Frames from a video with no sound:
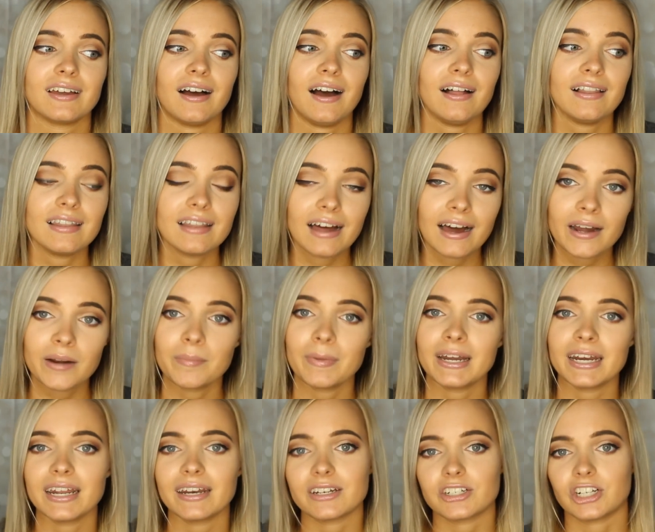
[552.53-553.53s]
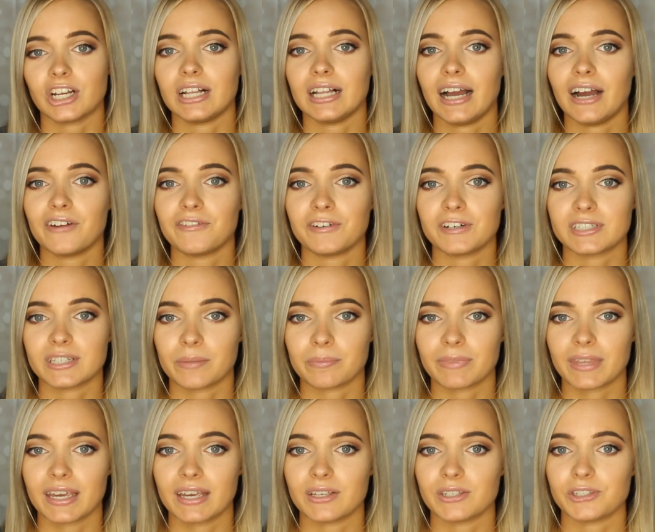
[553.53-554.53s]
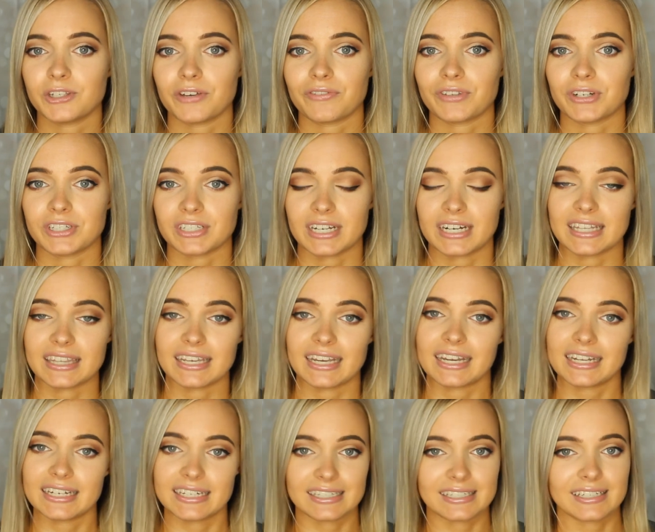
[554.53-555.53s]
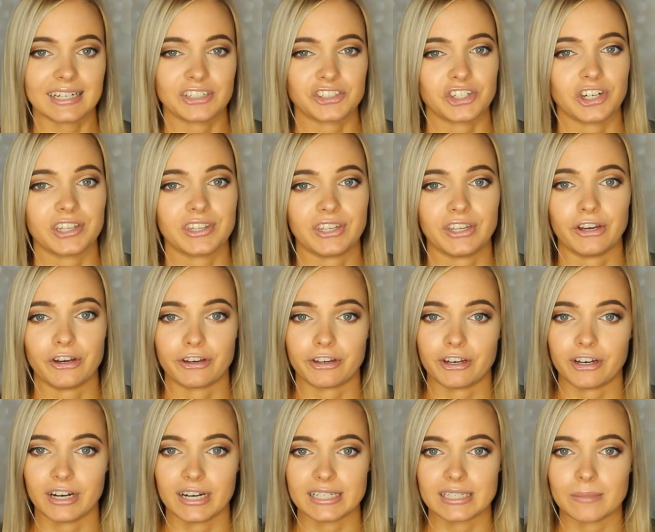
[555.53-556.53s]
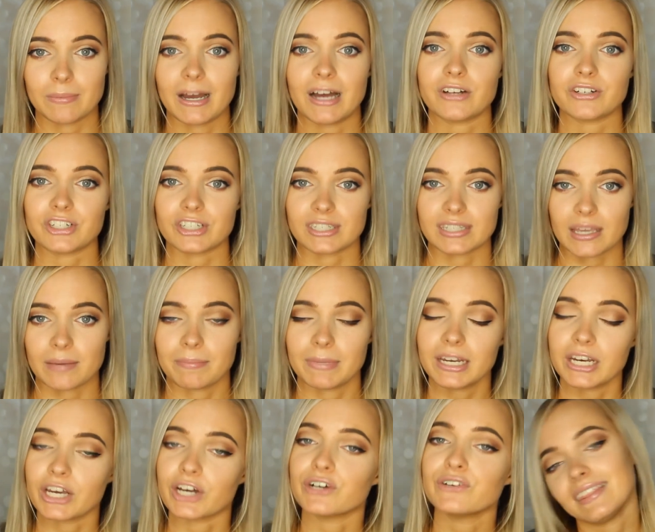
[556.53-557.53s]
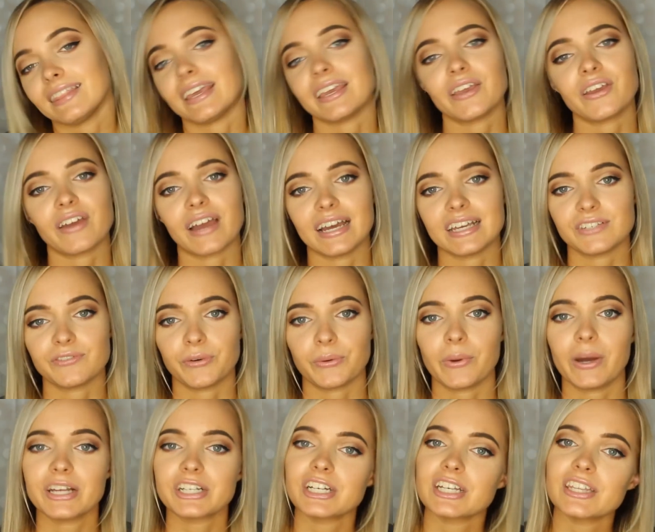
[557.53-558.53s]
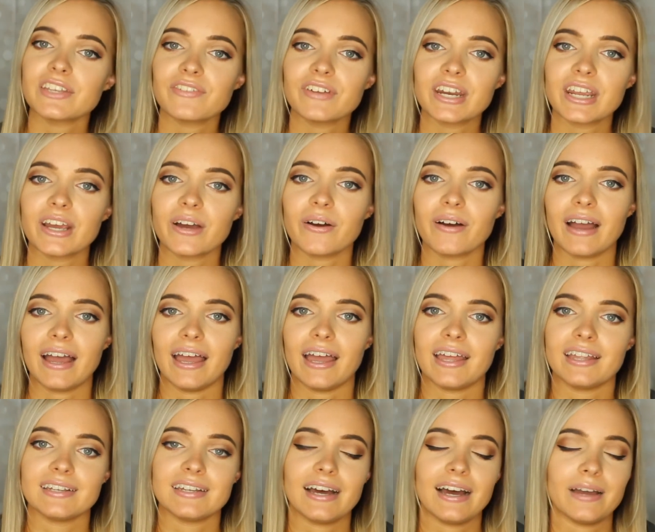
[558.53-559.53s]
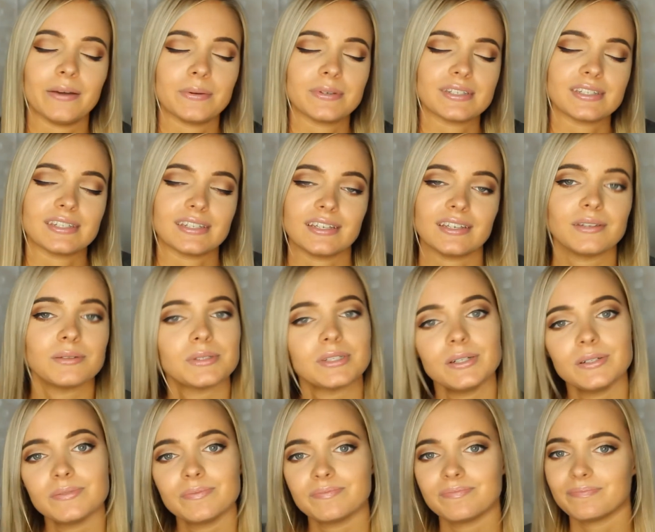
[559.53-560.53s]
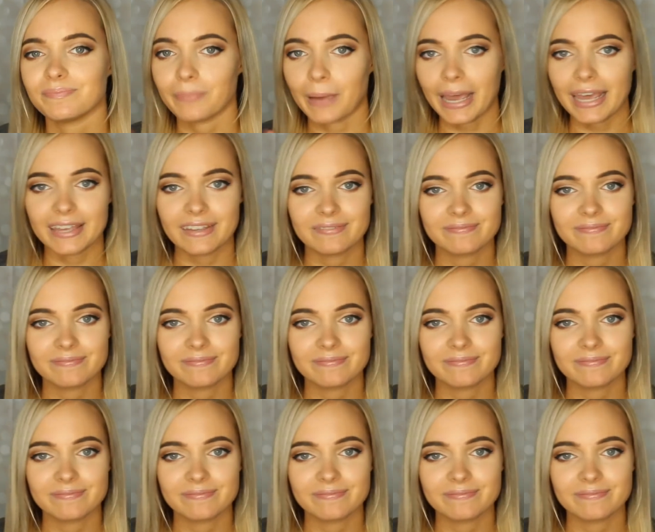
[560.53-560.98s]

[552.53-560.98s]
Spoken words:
a lot of money to shell out for something, so if there's anything I didn't touch on that you're curious about, just let me know. Thank you guys for watching the video, and I will see you soon. Bye!